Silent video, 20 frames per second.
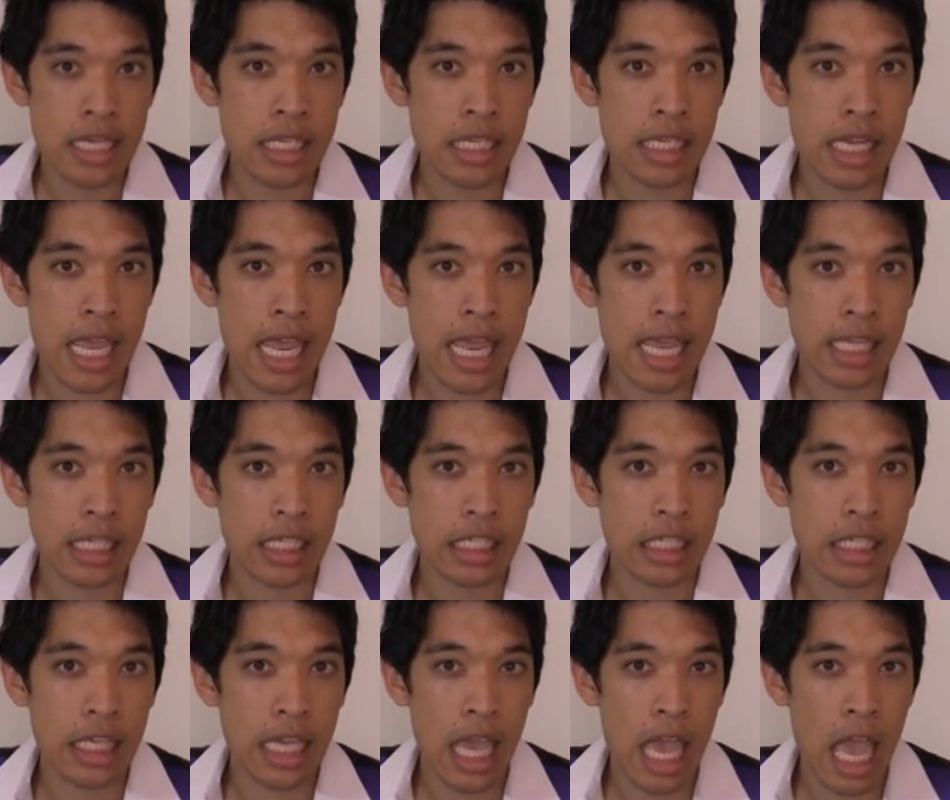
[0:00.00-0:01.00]
take
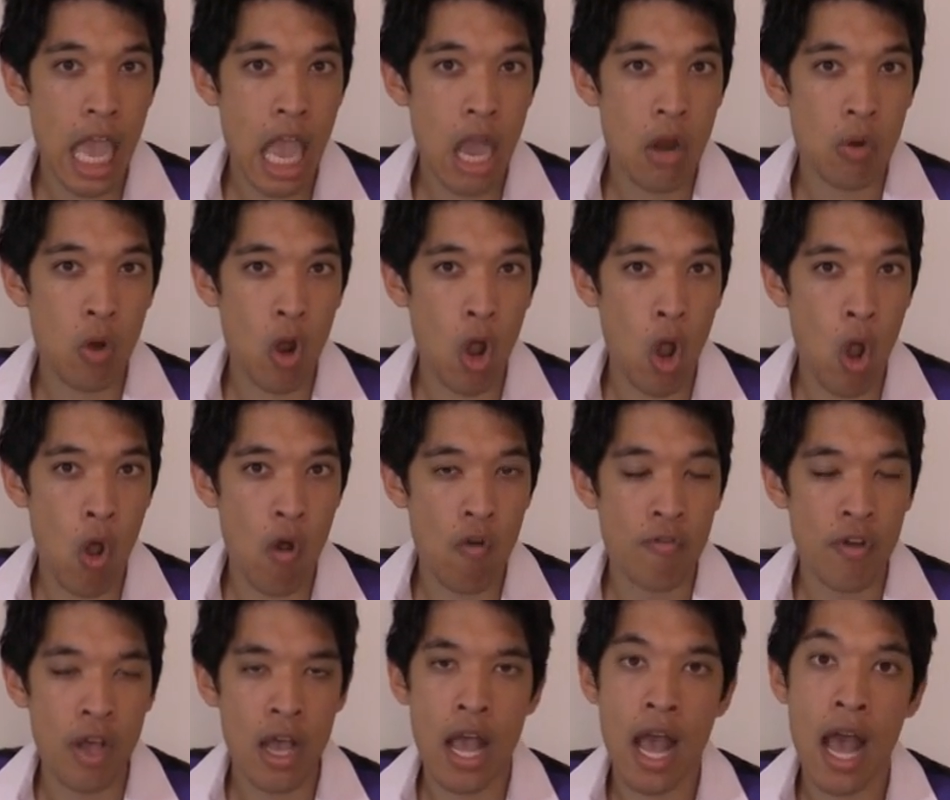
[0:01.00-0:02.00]
care
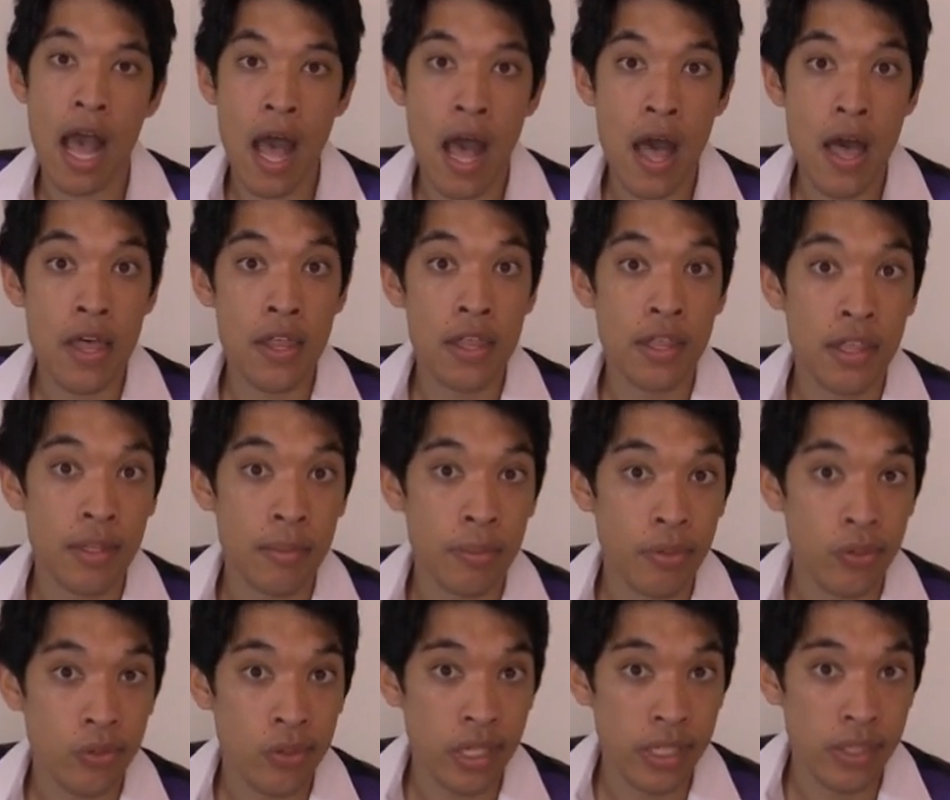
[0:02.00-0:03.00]
of the
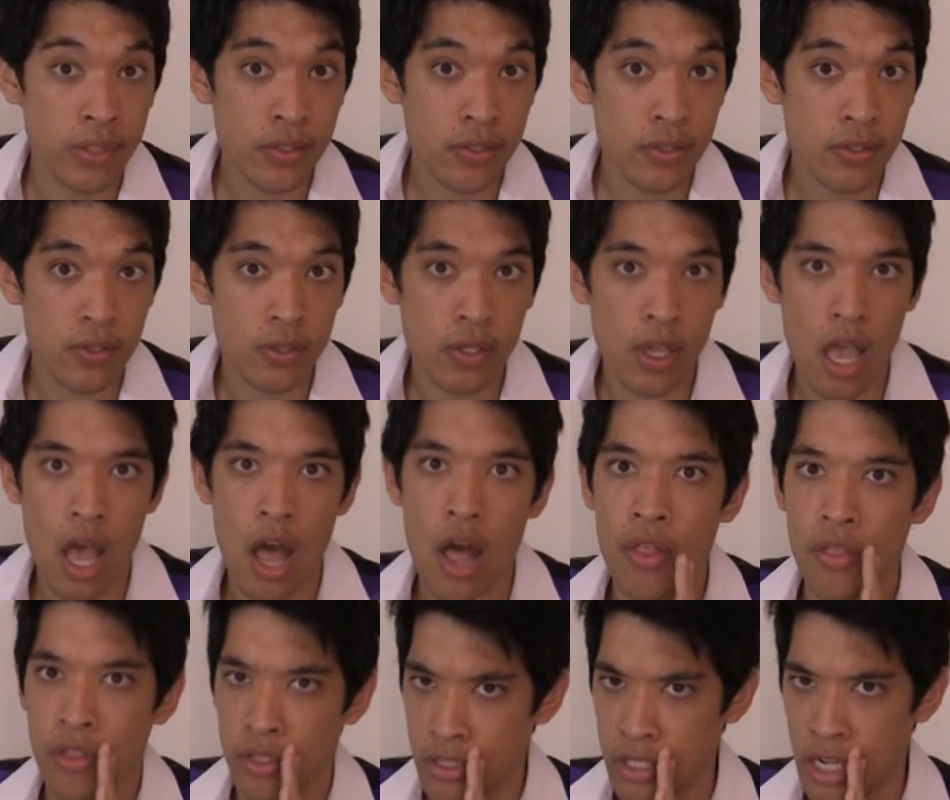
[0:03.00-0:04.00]
prince,
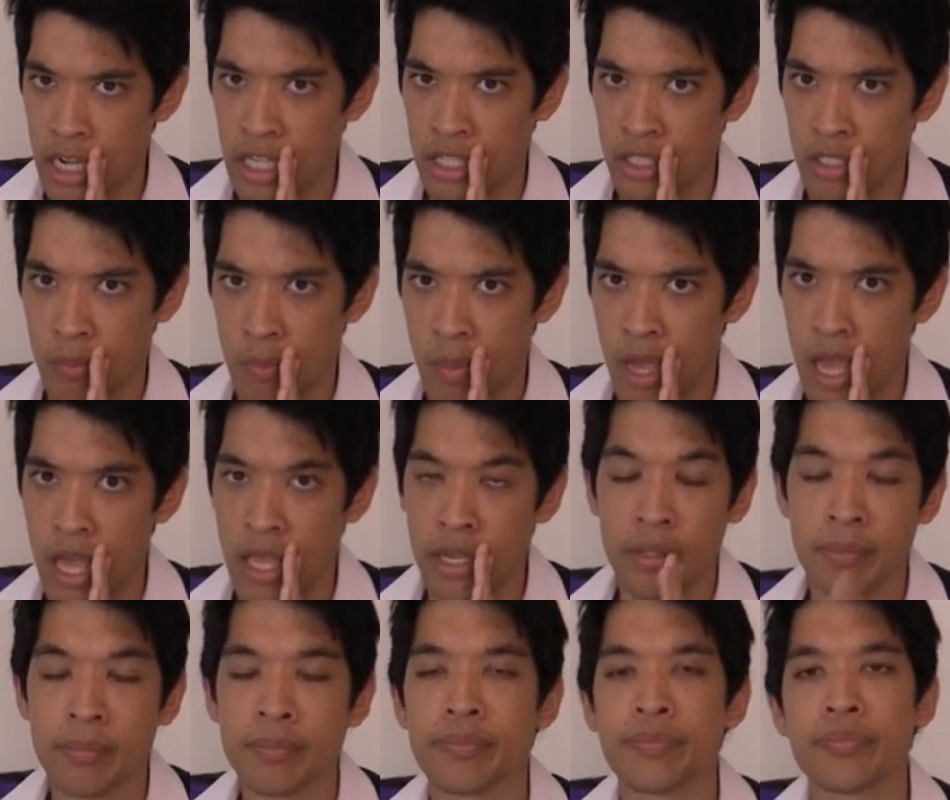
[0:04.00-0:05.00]
the tailor
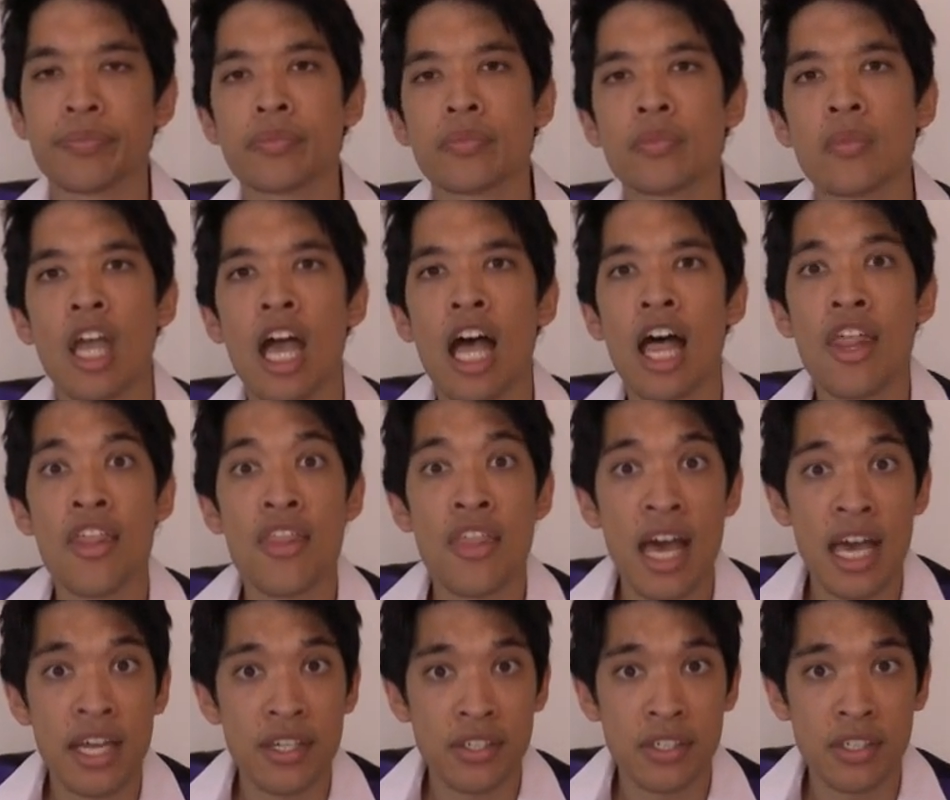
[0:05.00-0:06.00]
man,
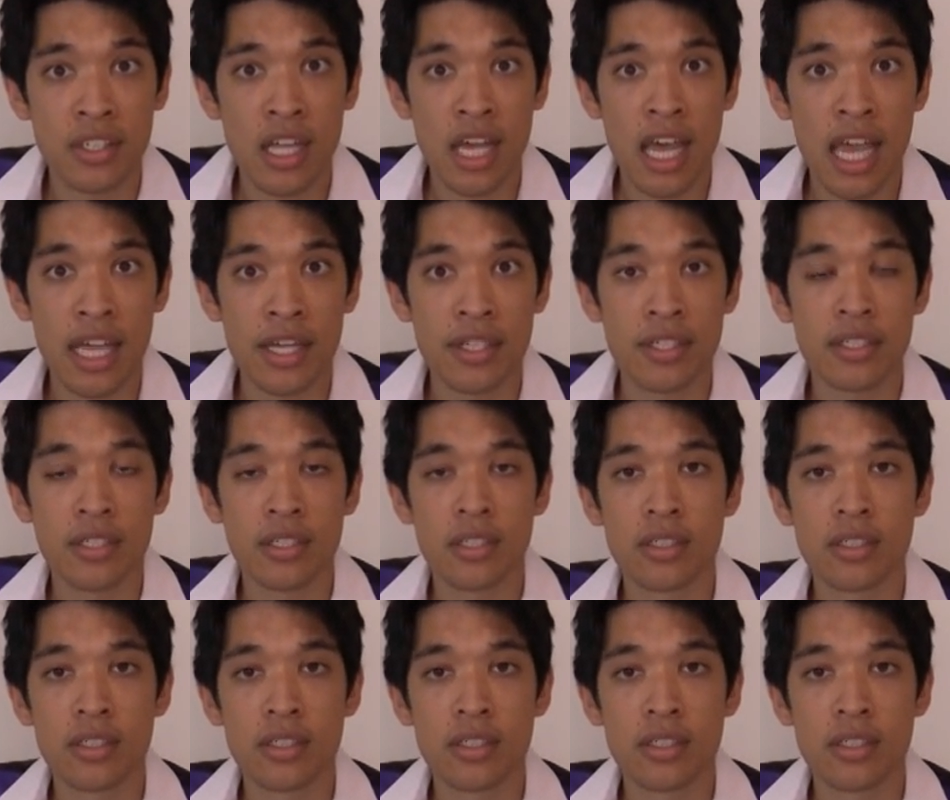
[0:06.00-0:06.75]
that night.